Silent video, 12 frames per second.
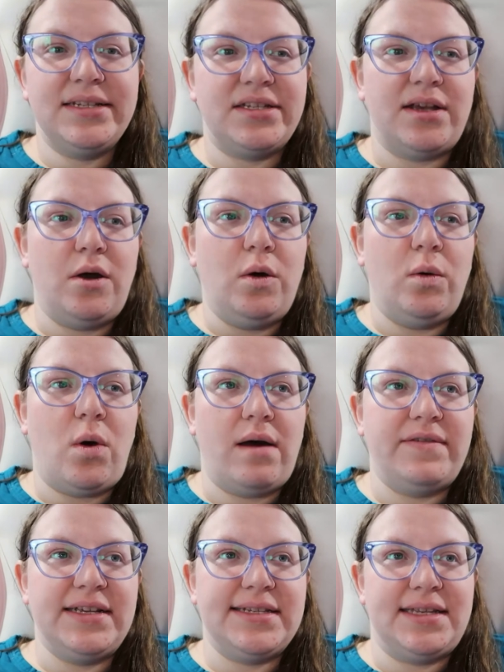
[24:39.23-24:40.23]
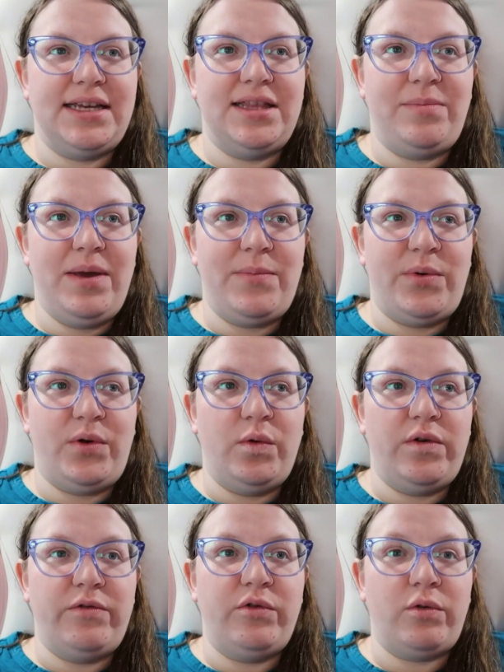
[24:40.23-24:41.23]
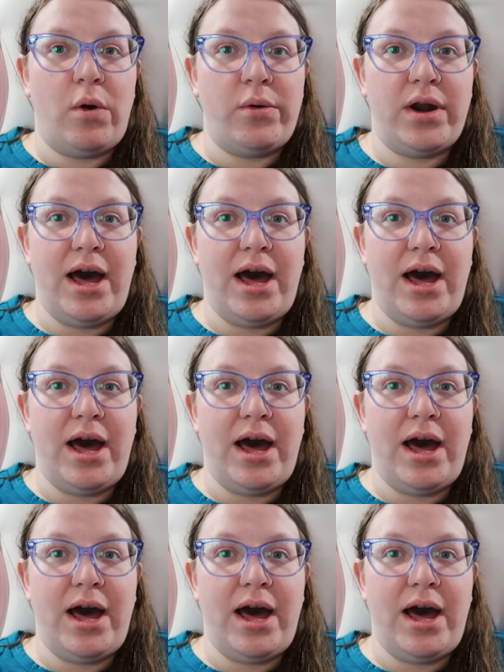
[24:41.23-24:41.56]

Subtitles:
So obviously the people who have grown